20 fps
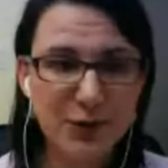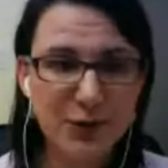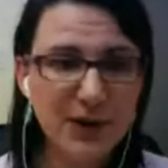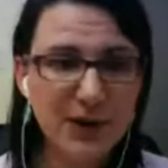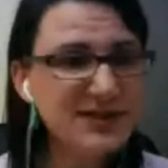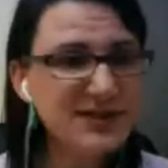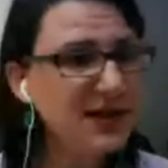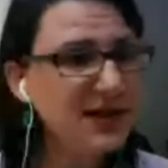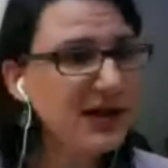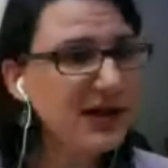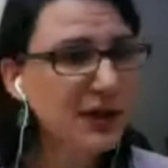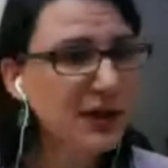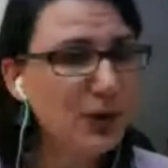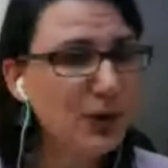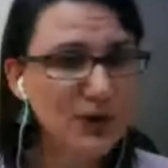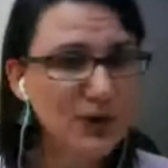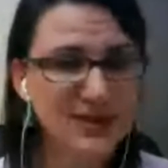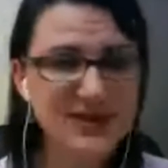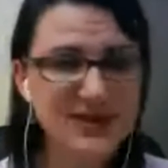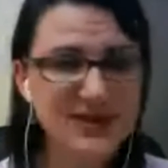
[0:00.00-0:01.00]
either on your
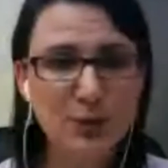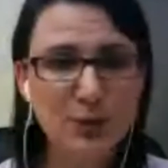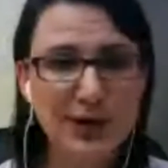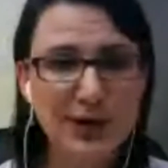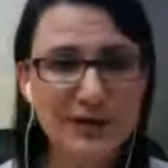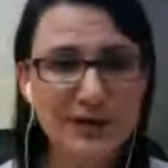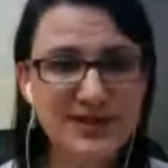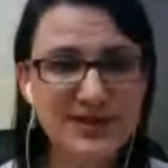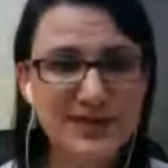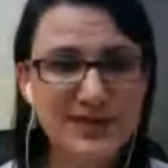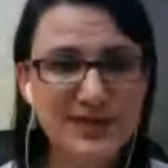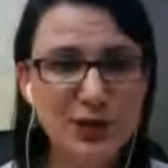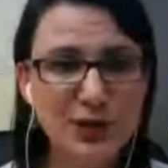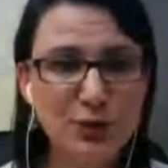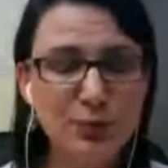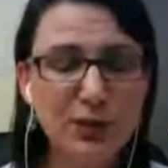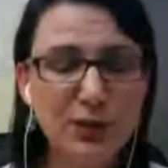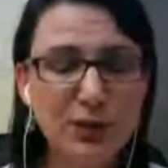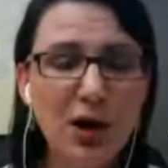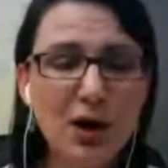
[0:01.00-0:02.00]
website or
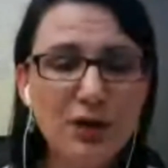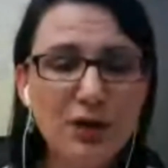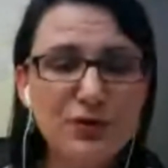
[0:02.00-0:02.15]
somewhere else